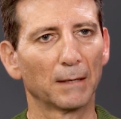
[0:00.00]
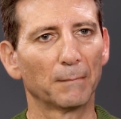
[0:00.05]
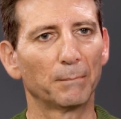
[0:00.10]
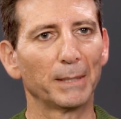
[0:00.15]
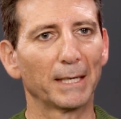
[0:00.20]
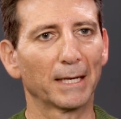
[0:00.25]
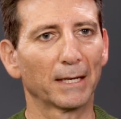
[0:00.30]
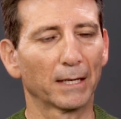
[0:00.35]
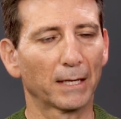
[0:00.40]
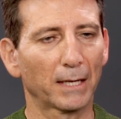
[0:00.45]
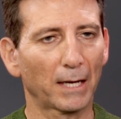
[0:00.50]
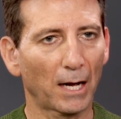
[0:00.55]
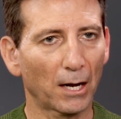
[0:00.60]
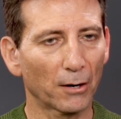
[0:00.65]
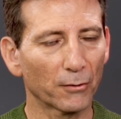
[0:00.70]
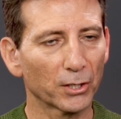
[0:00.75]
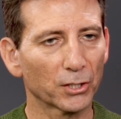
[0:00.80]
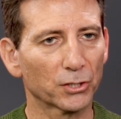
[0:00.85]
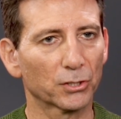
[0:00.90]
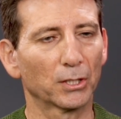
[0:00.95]
be
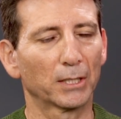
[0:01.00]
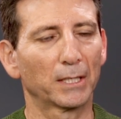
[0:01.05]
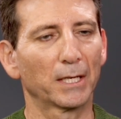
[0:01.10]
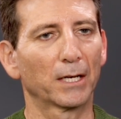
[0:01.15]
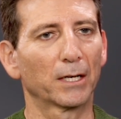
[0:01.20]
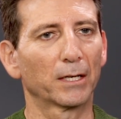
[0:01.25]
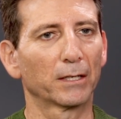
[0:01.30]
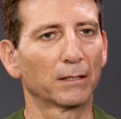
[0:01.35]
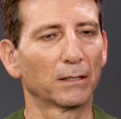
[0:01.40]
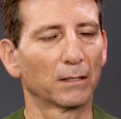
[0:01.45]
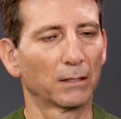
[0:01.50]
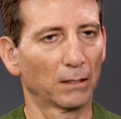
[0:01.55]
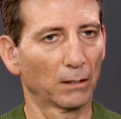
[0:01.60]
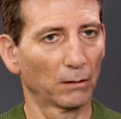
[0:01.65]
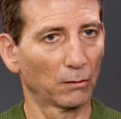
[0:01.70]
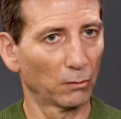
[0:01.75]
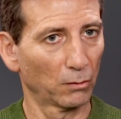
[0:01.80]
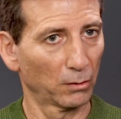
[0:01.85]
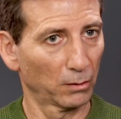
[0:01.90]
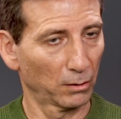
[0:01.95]
encouraged to get it
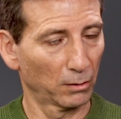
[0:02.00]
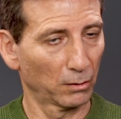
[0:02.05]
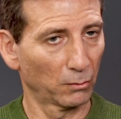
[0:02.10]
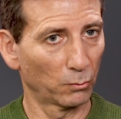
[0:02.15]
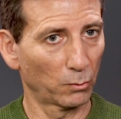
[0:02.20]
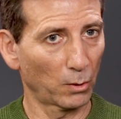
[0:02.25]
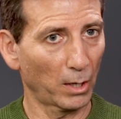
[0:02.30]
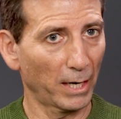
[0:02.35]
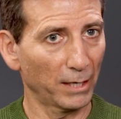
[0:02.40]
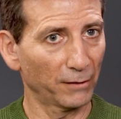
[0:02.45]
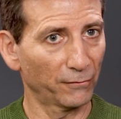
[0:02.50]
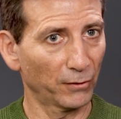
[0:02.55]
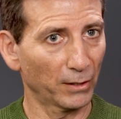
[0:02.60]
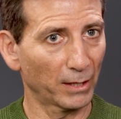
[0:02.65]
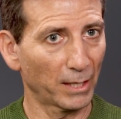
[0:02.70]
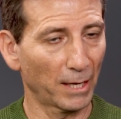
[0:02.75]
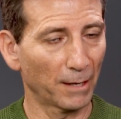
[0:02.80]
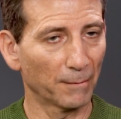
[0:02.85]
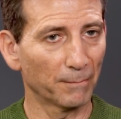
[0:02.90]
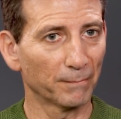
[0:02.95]
right for
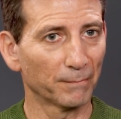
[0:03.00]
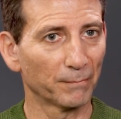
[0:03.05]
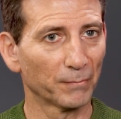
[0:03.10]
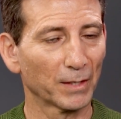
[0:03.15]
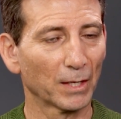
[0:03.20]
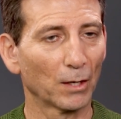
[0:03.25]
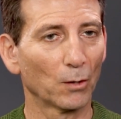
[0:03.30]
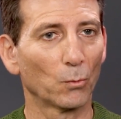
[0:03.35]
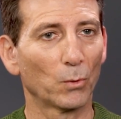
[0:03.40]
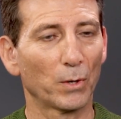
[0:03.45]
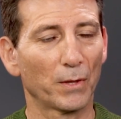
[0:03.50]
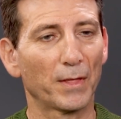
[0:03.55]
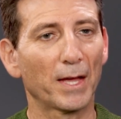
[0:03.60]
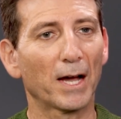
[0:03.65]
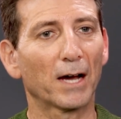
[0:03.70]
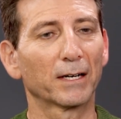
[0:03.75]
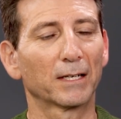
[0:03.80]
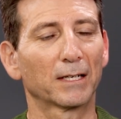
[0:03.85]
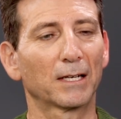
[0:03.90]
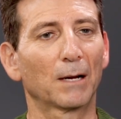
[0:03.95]
them
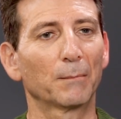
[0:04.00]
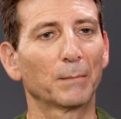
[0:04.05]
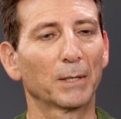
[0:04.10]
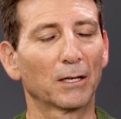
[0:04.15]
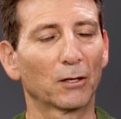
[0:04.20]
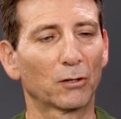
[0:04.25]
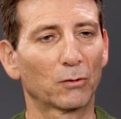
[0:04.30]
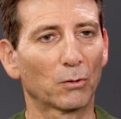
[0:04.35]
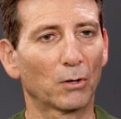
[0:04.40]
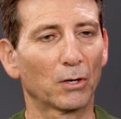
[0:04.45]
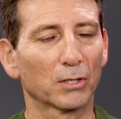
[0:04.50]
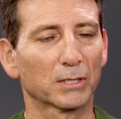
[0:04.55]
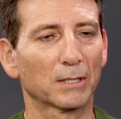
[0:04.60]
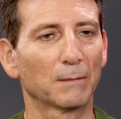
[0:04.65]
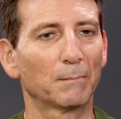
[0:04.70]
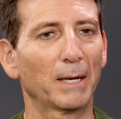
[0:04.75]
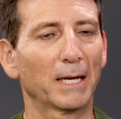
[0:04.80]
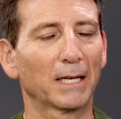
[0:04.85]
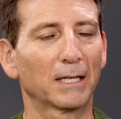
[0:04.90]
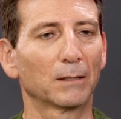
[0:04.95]
without coming across
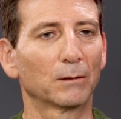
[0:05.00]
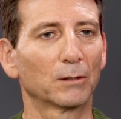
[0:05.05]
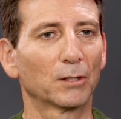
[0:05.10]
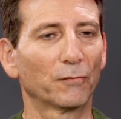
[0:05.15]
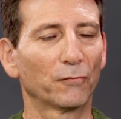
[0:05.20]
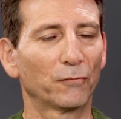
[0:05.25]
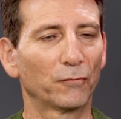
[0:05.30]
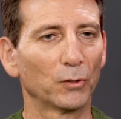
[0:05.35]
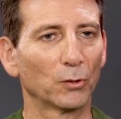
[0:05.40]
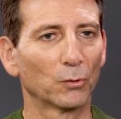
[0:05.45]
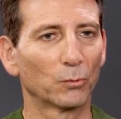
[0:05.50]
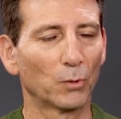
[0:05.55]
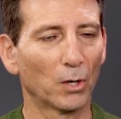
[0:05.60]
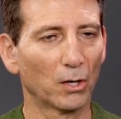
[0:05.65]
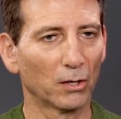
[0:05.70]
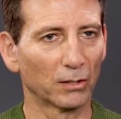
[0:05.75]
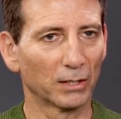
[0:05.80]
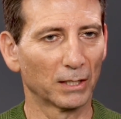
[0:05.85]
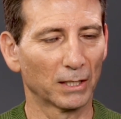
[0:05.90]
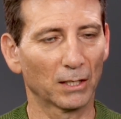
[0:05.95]
and making them feel
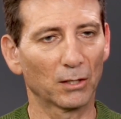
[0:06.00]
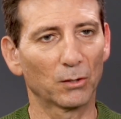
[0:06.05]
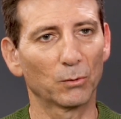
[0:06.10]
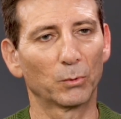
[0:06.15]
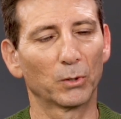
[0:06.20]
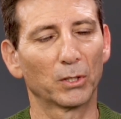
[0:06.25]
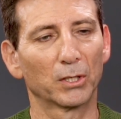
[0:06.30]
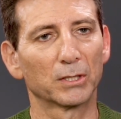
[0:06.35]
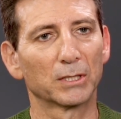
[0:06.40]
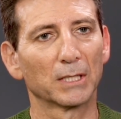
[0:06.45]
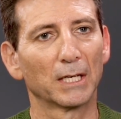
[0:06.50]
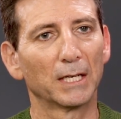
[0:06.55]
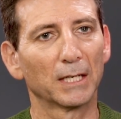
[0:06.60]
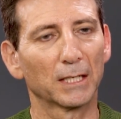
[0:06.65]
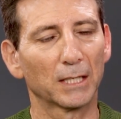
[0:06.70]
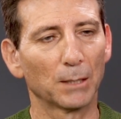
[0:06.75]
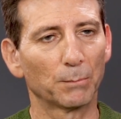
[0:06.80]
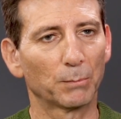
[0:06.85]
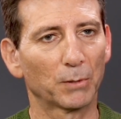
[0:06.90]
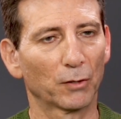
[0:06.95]
wrong. In other words,
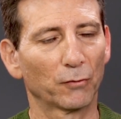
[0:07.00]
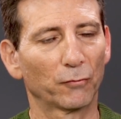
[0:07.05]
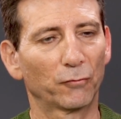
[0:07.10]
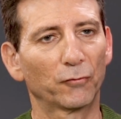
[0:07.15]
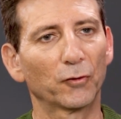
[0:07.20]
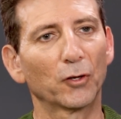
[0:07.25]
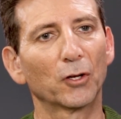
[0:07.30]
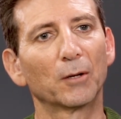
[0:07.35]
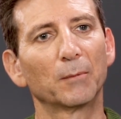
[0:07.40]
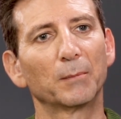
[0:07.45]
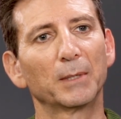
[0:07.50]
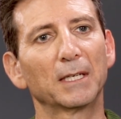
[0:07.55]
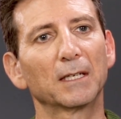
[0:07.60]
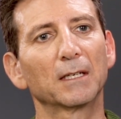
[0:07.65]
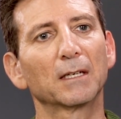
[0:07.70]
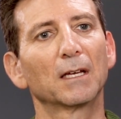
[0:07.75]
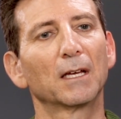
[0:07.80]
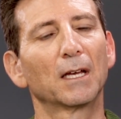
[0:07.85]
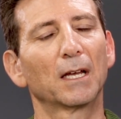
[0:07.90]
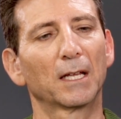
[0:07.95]
keep
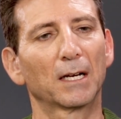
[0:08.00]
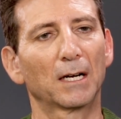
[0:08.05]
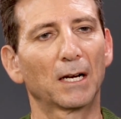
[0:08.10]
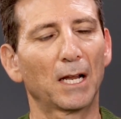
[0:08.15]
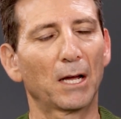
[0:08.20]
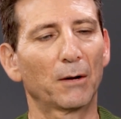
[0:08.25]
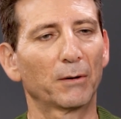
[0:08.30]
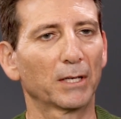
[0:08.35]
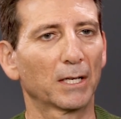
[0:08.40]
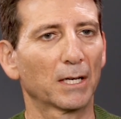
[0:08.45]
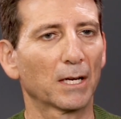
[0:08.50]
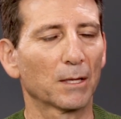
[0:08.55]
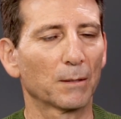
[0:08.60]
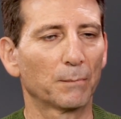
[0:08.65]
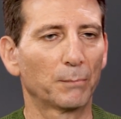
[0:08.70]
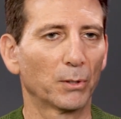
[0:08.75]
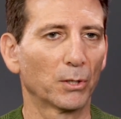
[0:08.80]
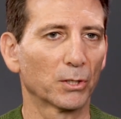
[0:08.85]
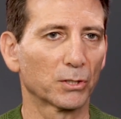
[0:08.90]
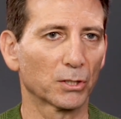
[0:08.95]
confirming and allowing another
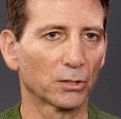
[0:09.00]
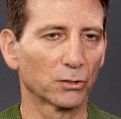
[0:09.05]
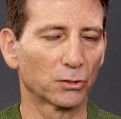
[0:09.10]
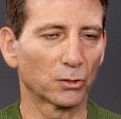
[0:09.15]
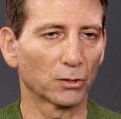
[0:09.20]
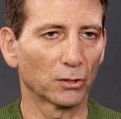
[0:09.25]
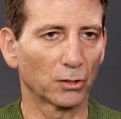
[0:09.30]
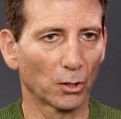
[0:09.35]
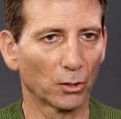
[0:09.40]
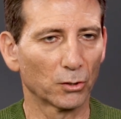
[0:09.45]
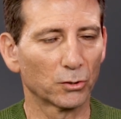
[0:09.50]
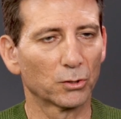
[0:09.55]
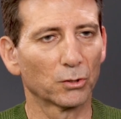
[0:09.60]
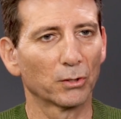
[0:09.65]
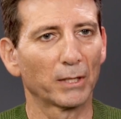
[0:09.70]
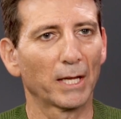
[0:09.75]
person to go to